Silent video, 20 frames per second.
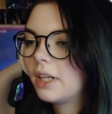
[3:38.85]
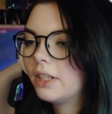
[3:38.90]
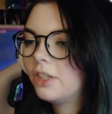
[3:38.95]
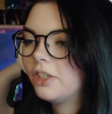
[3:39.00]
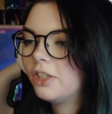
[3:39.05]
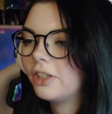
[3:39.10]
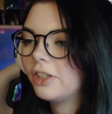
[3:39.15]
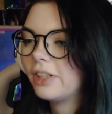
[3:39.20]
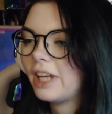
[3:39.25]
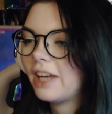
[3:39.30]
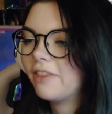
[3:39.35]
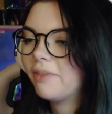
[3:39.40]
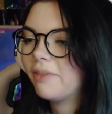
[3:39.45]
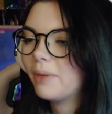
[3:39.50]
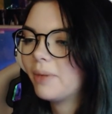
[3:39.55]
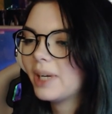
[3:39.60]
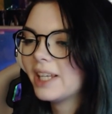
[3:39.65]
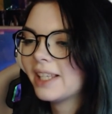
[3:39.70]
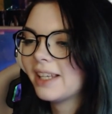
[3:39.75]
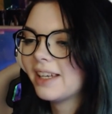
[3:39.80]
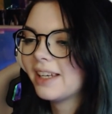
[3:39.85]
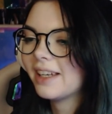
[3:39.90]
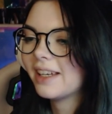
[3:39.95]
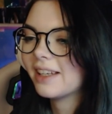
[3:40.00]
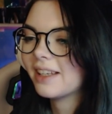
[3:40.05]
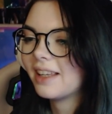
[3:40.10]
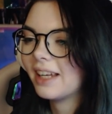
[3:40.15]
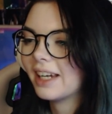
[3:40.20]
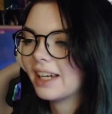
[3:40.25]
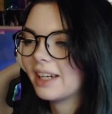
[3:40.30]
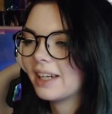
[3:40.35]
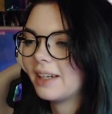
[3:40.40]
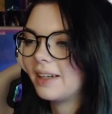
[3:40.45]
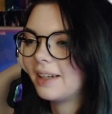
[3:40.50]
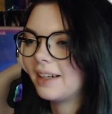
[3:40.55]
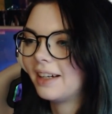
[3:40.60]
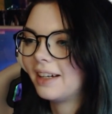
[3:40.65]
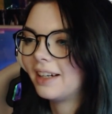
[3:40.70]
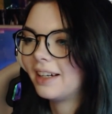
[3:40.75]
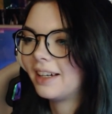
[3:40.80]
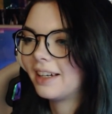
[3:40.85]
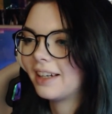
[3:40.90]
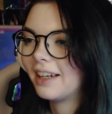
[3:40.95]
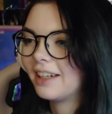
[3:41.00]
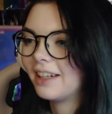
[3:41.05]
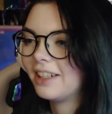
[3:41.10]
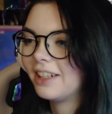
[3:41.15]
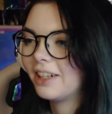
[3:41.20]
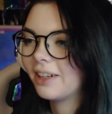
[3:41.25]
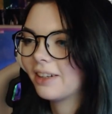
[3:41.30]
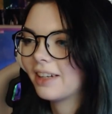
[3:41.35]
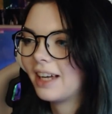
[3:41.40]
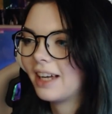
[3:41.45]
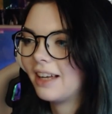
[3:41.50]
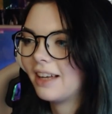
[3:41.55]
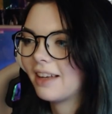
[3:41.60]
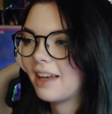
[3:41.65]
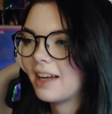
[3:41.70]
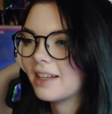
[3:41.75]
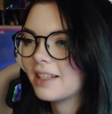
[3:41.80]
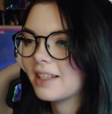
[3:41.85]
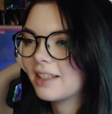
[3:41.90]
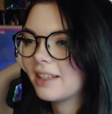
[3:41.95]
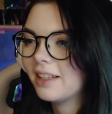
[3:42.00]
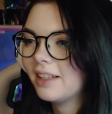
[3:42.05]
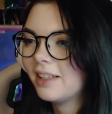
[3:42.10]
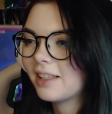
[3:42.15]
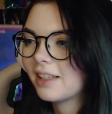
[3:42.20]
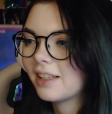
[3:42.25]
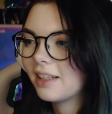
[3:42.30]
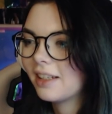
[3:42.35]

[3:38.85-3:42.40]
Dude, if we see a young Cal Kestis,